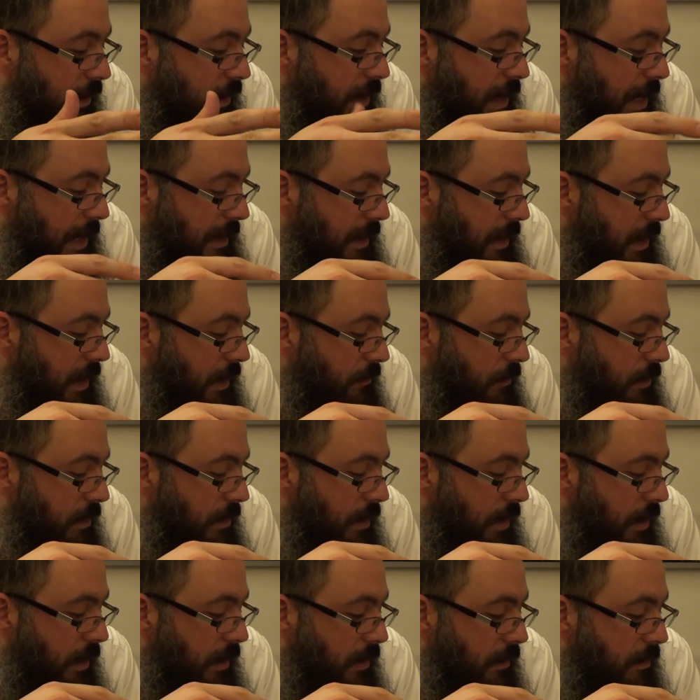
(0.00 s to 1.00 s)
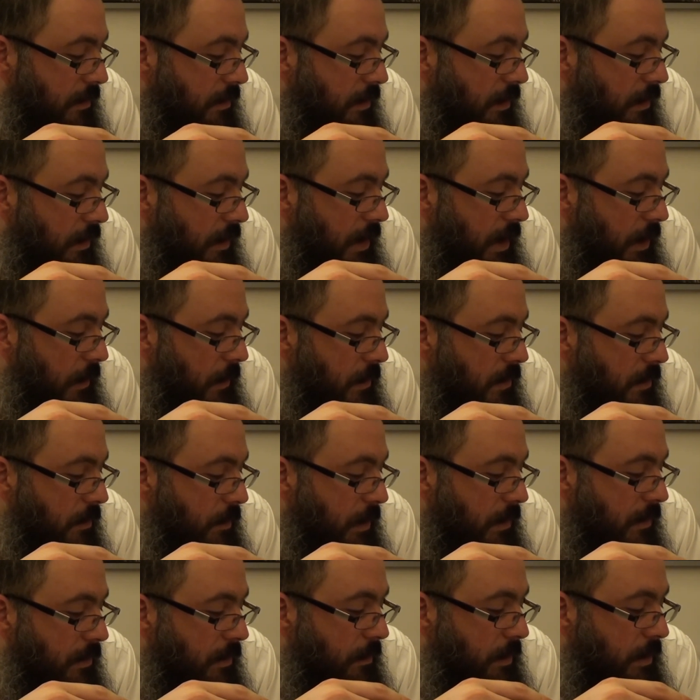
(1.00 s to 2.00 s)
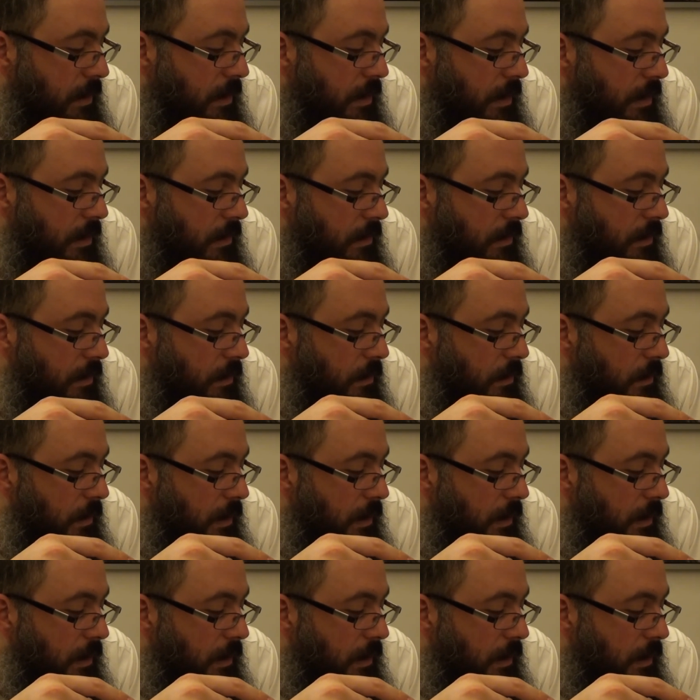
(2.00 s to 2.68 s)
At the end of the day, it's our responsibility to